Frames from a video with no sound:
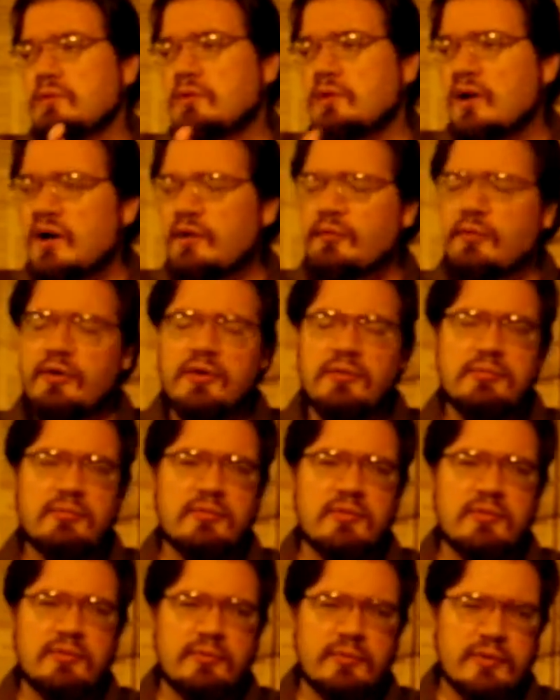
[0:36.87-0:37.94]
I wrote it
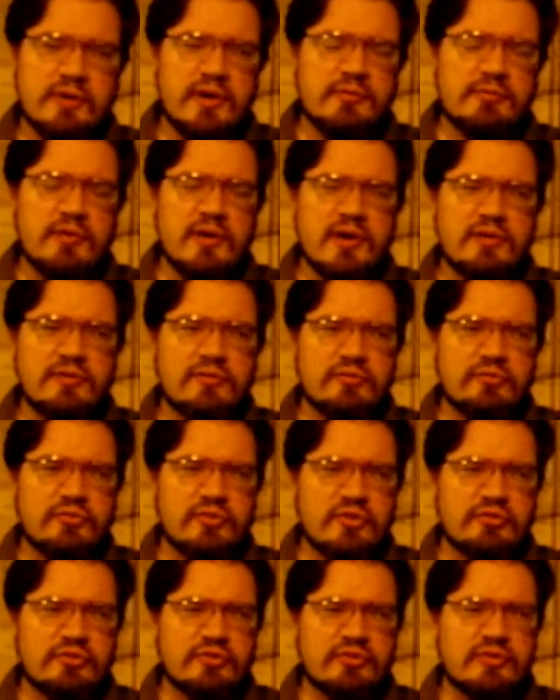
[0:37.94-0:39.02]
when I write
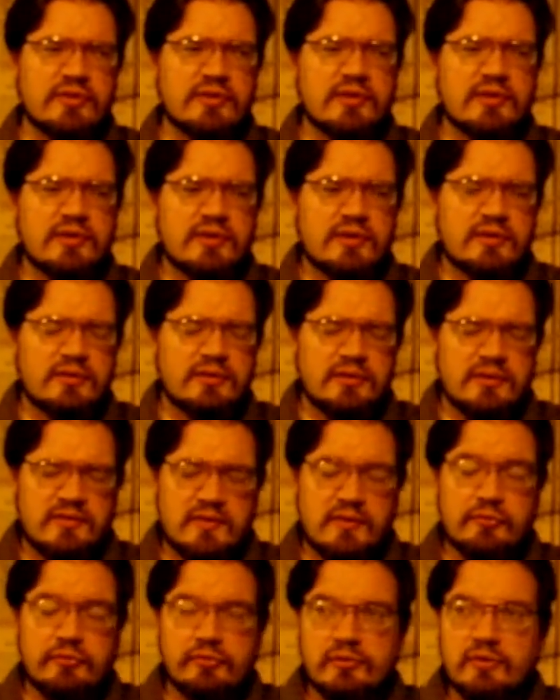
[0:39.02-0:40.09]
fiction, and
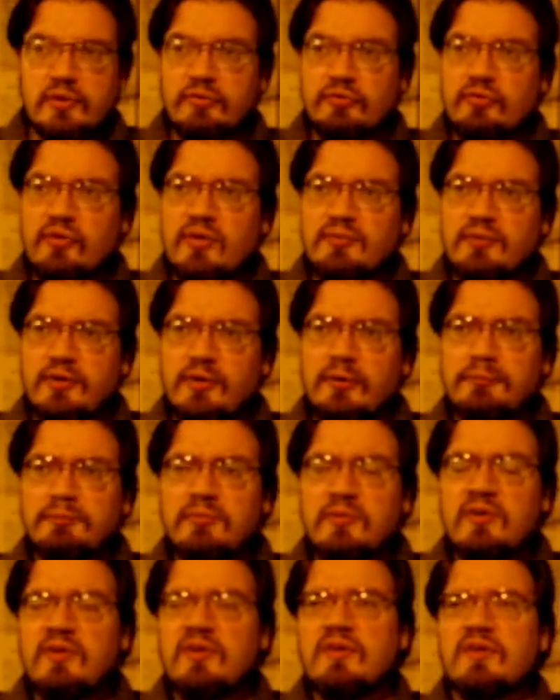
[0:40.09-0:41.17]
that was a long time ago,
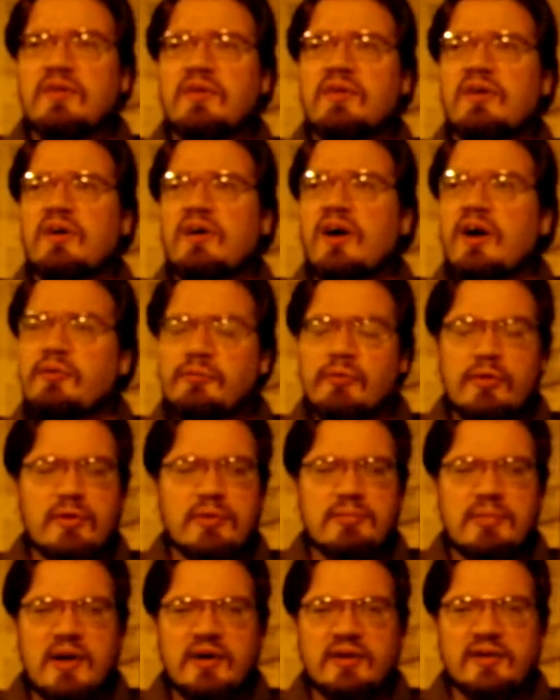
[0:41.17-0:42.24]
I wrote
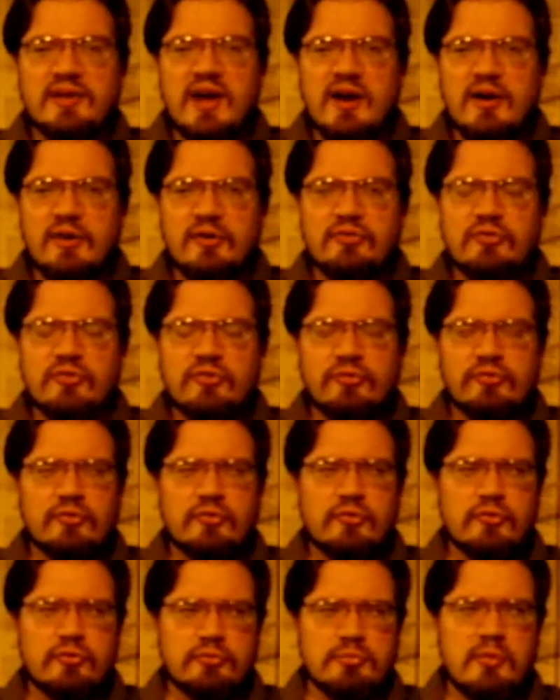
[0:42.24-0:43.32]
about characters
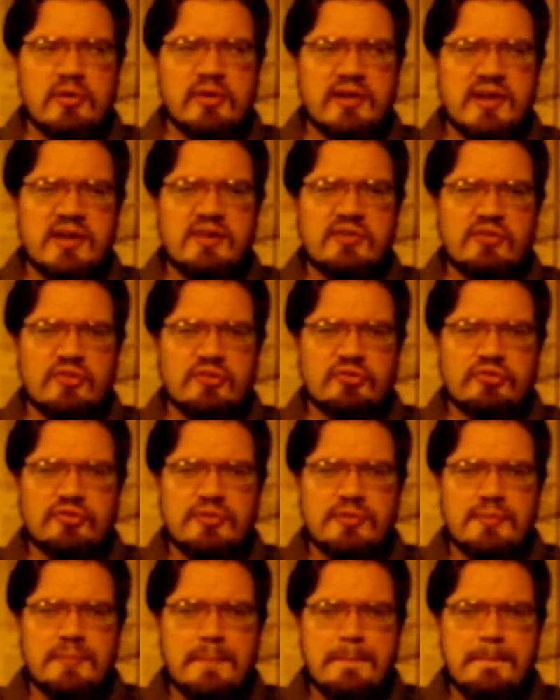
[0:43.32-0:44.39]
who spoke English.
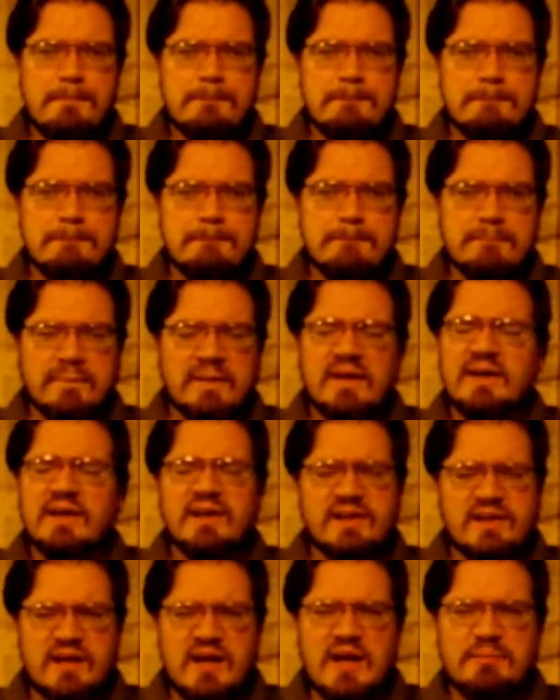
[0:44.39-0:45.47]

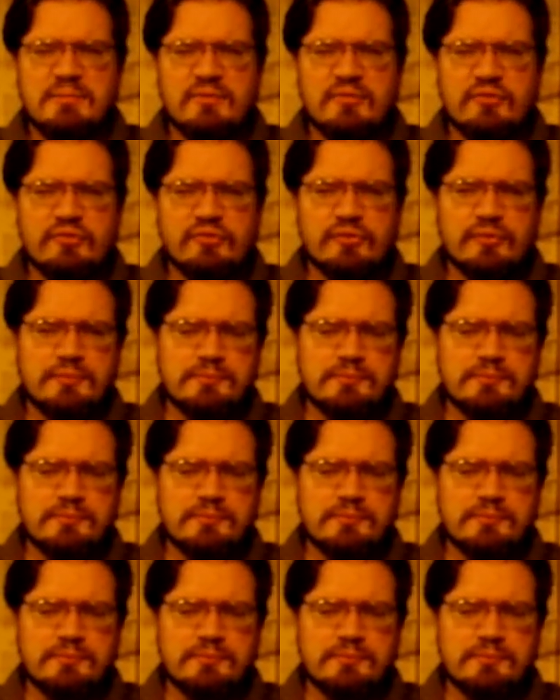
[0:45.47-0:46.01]
It happens.